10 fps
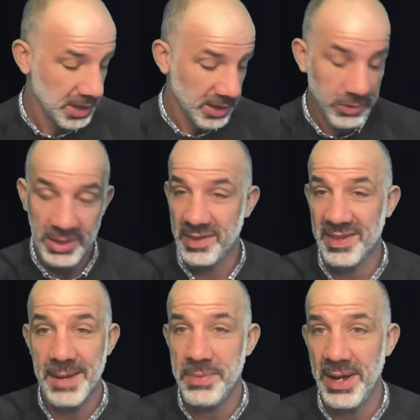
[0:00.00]
You can
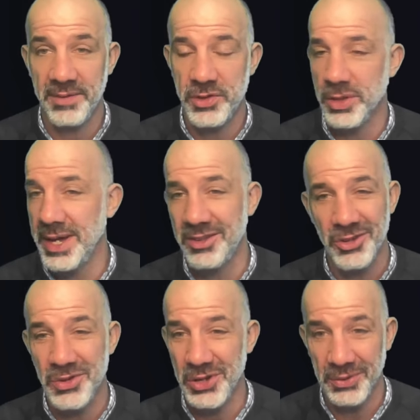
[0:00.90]
skip that if you like
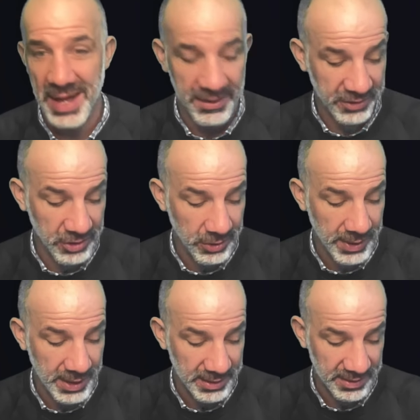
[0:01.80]
to. You don't have to do
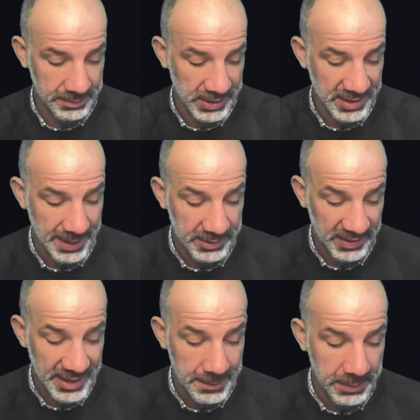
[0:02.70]
it. I'll simply tap
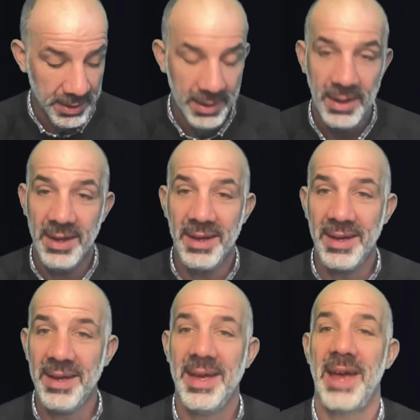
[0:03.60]
skip.
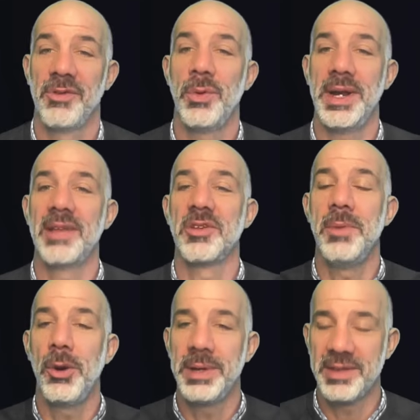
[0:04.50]
Everyone has a
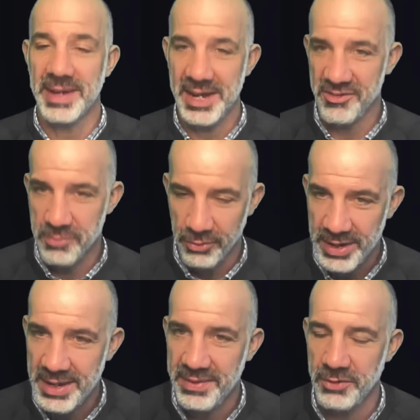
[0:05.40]
moment to kind of
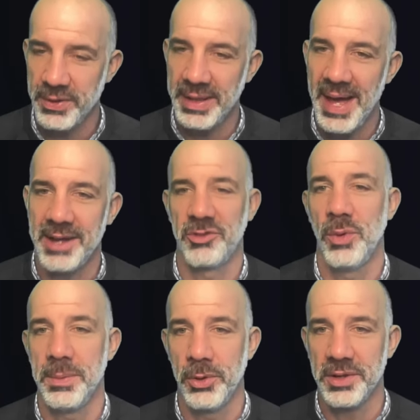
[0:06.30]
breathe and relax
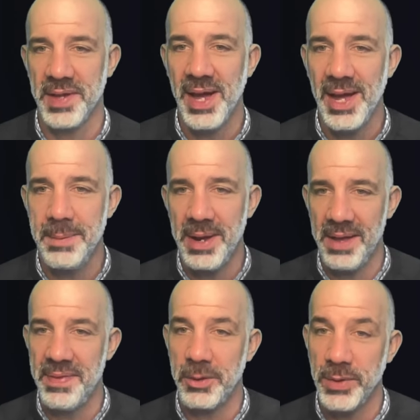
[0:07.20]
one more time,
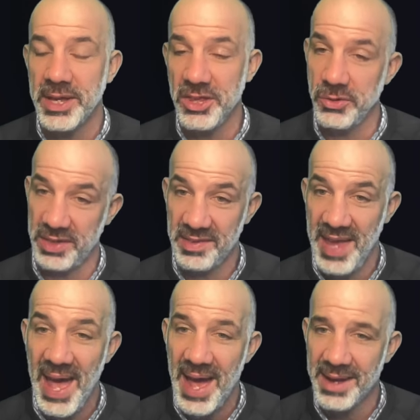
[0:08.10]
and then we can use a
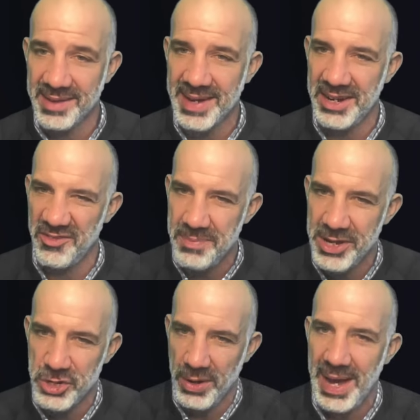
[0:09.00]
tag to kind of
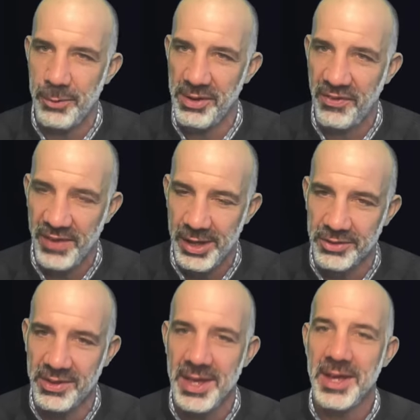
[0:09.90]
measure how we
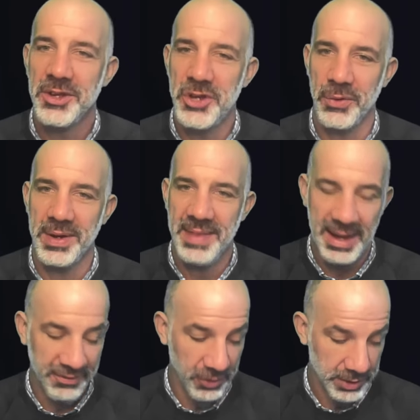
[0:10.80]
felt during
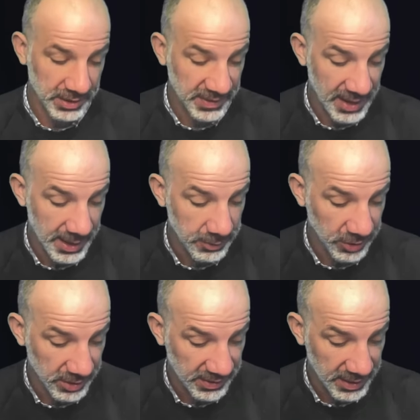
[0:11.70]
that focus time.
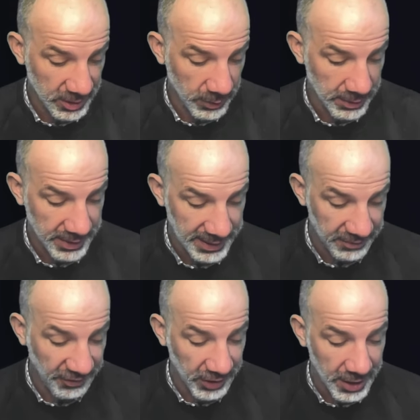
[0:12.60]
So I'll say that we are in
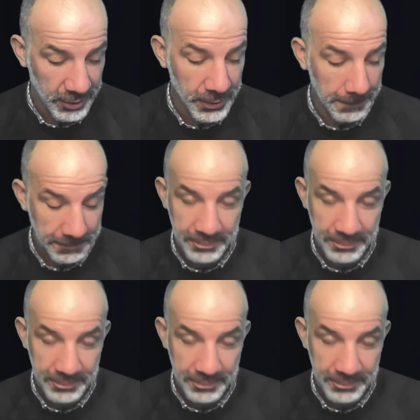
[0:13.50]
flow.